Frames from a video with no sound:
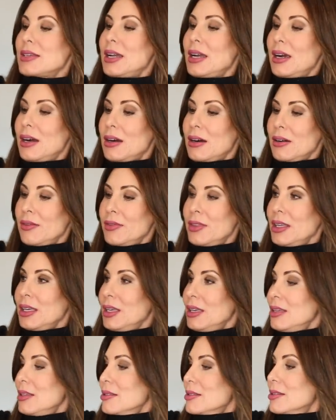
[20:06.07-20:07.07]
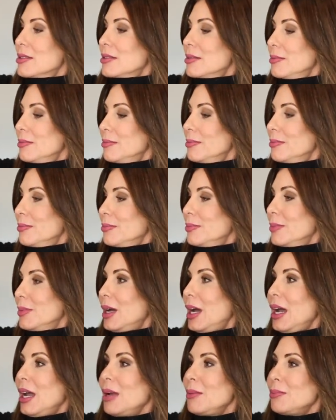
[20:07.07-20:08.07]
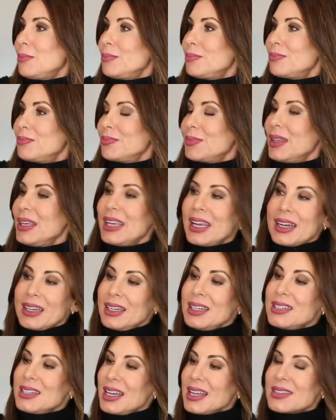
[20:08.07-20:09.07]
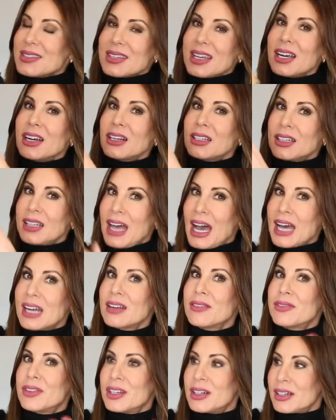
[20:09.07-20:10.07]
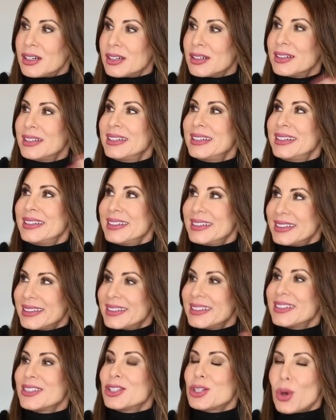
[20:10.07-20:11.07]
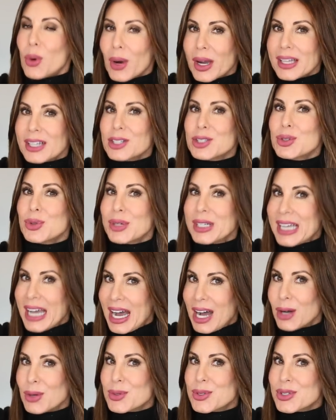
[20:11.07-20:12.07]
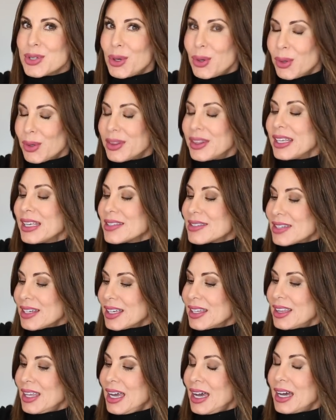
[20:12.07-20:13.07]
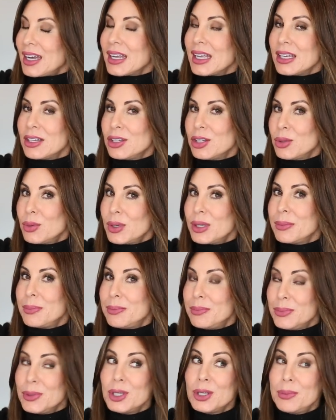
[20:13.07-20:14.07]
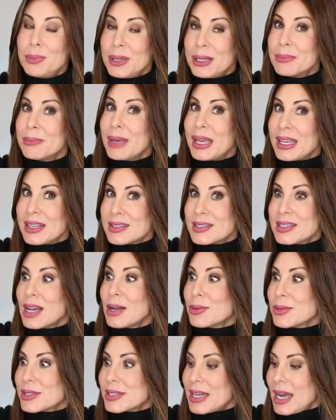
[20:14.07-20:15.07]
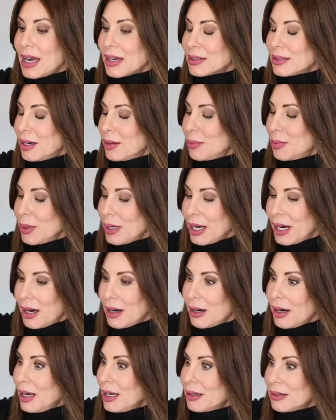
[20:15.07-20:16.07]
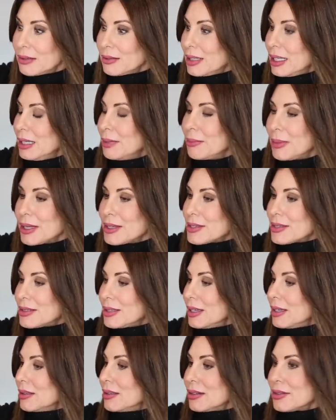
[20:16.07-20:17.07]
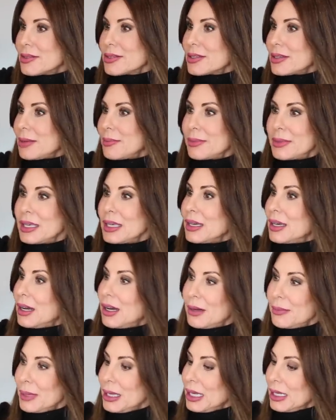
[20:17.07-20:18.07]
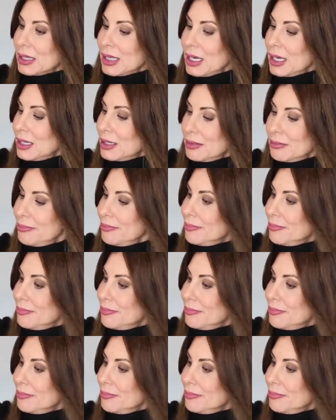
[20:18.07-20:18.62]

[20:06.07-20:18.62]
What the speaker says: care of these. He takes care of a lot of the toiletry, household things like that, and you'd be amazed how stocked up we are. He must think there's something coming that